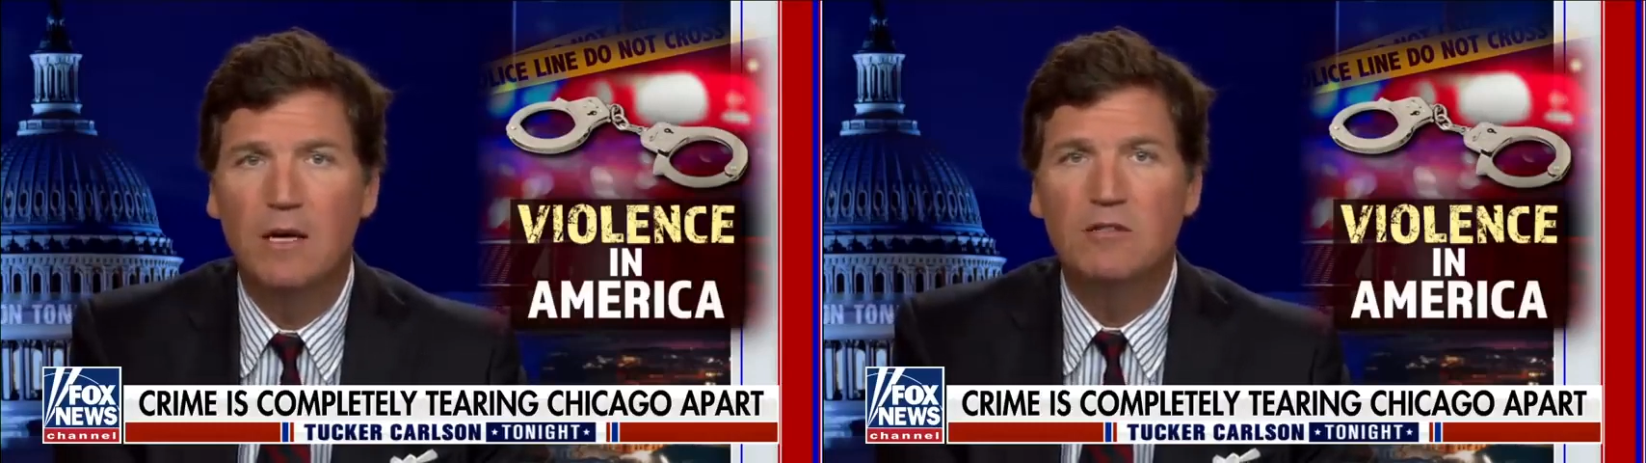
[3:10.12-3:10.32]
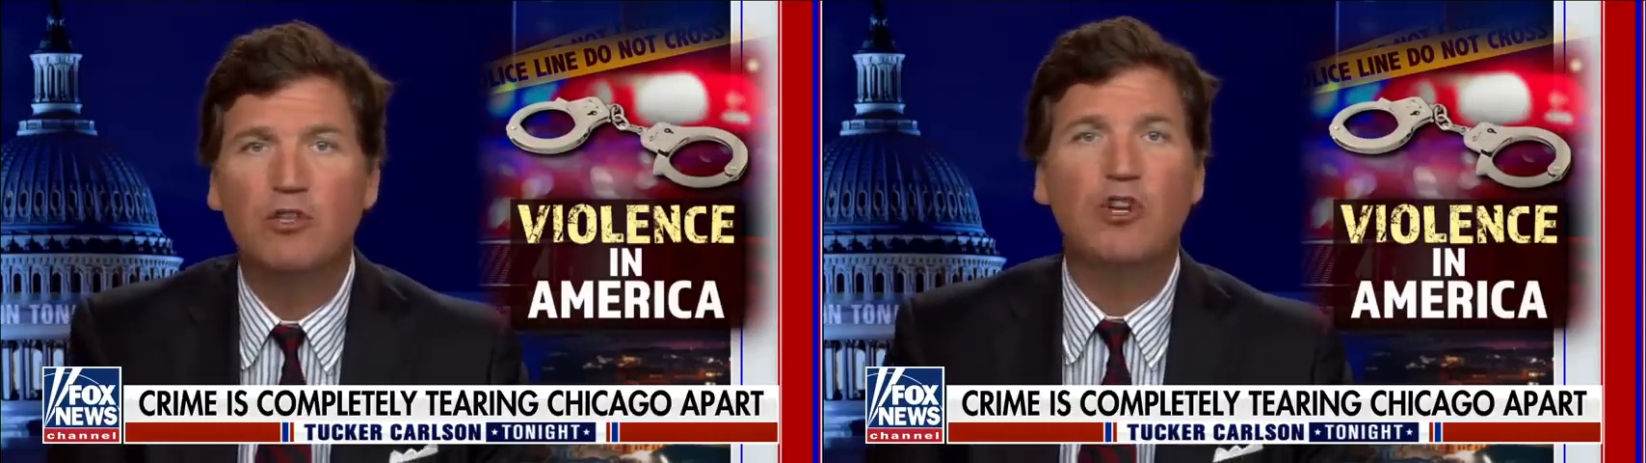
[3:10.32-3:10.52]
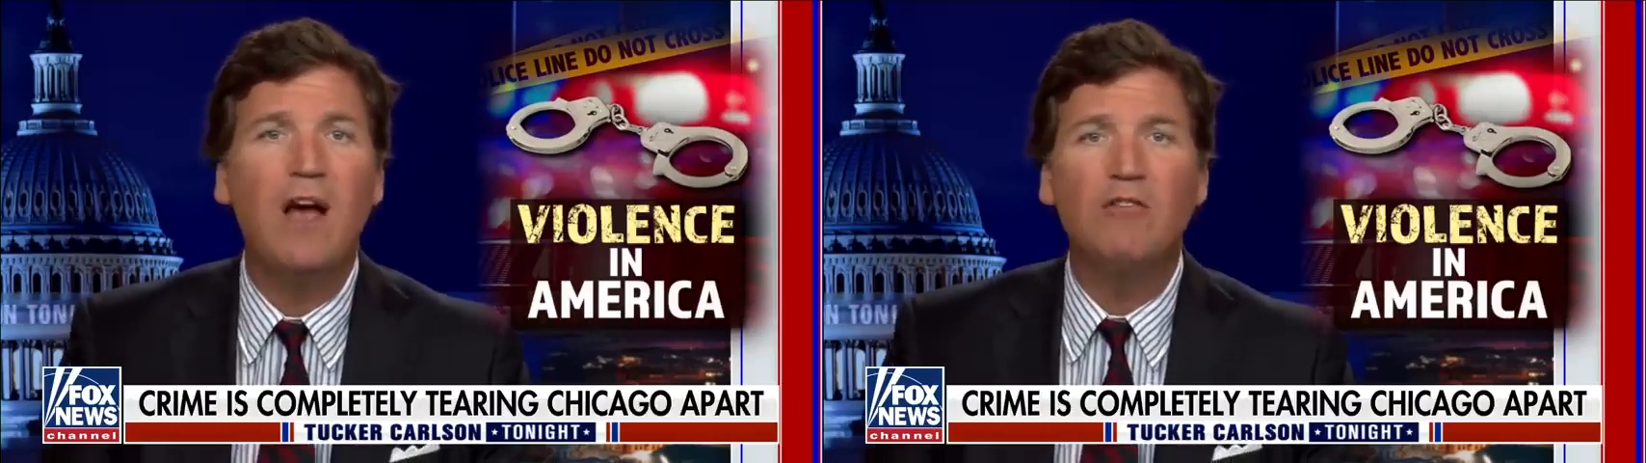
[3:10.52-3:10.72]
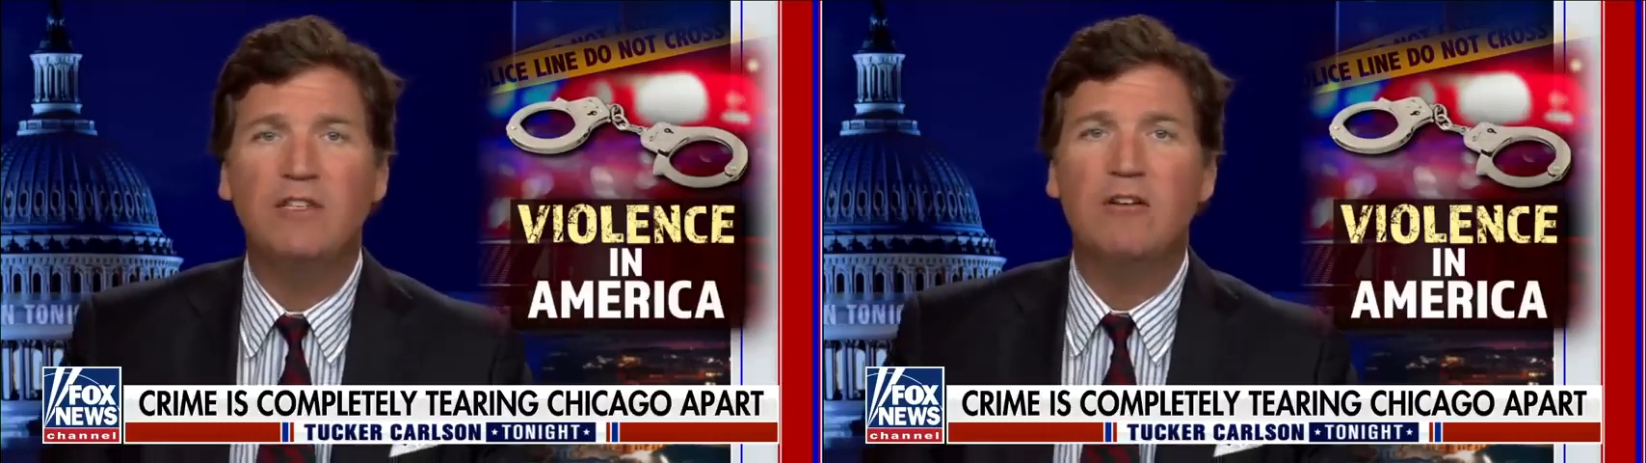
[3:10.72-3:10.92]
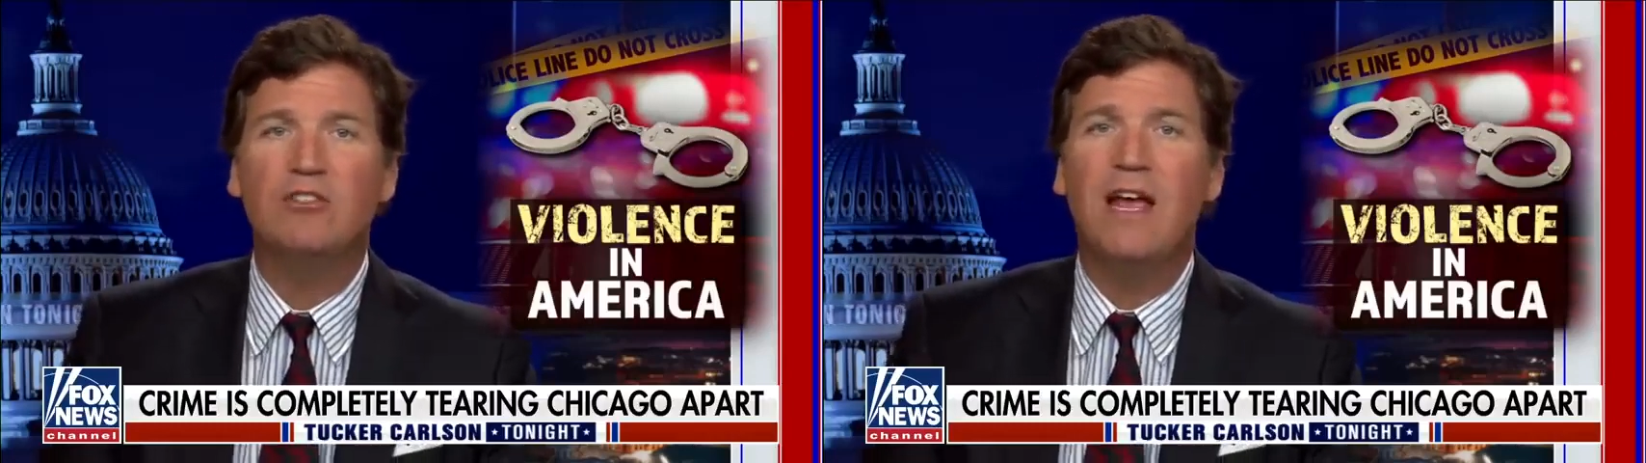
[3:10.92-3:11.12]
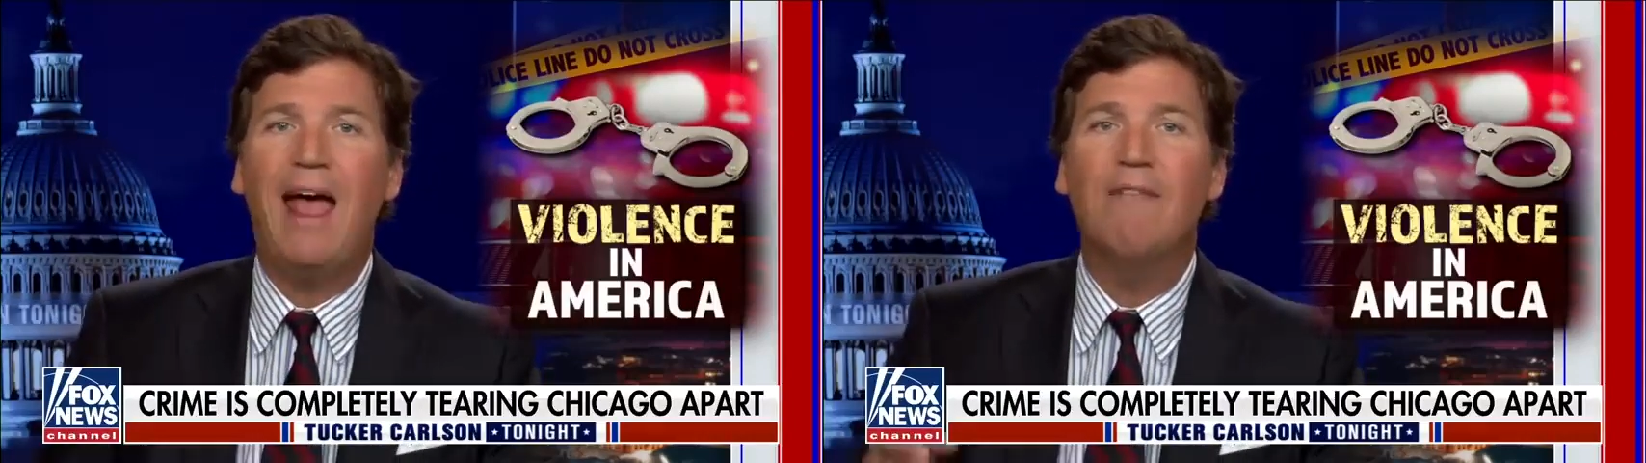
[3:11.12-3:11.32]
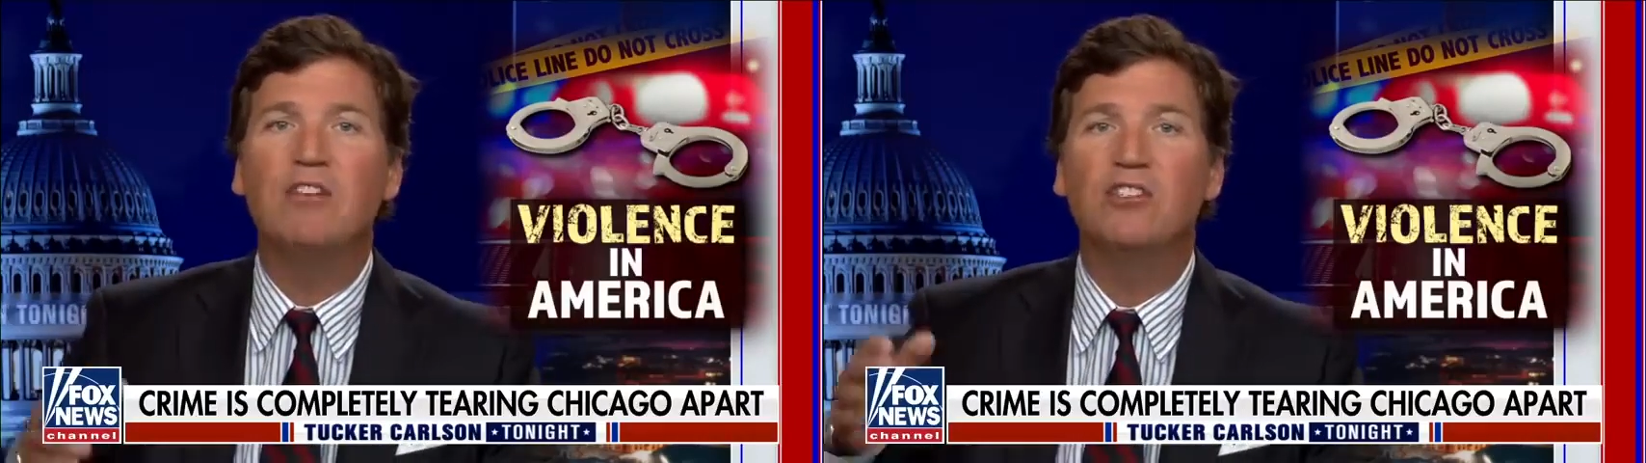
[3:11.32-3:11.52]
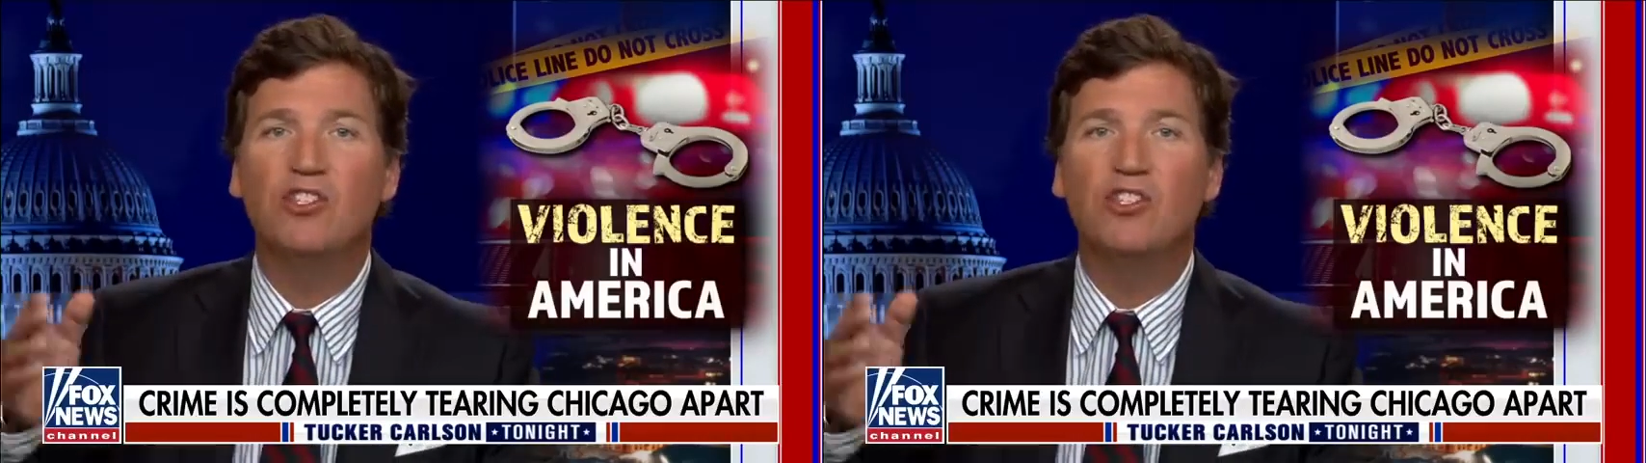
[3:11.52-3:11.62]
So Chicago's leaders haven't